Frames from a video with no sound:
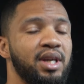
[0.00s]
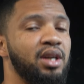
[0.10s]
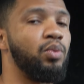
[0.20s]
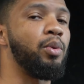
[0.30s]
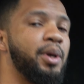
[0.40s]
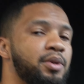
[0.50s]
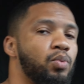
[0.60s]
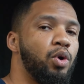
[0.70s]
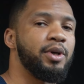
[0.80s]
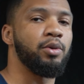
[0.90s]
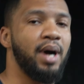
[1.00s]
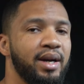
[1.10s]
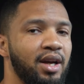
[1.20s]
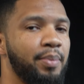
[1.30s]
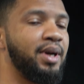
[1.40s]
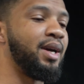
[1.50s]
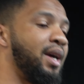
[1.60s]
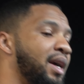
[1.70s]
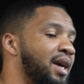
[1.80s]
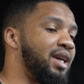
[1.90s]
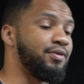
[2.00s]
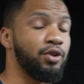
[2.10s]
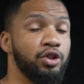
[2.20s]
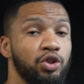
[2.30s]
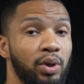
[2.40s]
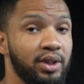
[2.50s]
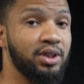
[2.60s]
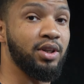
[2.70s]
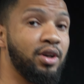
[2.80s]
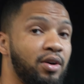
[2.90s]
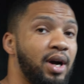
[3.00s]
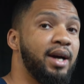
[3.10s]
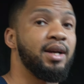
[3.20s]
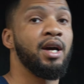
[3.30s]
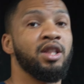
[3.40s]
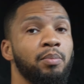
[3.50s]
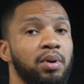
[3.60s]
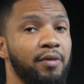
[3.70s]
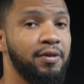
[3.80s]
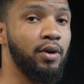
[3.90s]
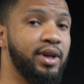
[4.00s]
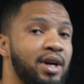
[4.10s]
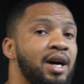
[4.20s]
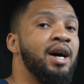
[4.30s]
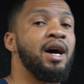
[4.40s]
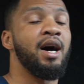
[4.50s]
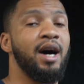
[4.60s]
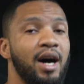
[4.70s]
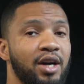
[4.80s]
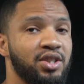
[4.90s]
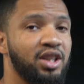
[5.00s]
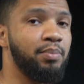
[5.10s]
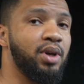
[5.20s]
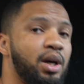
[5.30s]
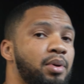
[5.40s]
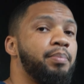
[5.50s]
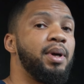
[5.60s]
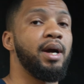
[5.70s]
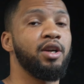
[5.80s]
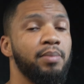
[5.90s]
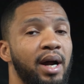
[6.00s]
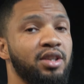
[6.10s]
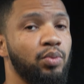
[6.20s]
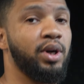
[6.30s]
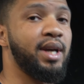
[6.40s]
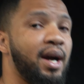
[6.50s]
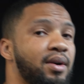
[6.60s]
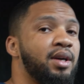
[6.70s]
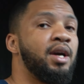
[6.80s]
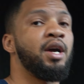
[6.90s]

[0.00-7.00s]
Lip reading: key to warming your body up is for the joints, all right? The blood flowing, oxygenating the blood, preparing your body to work out.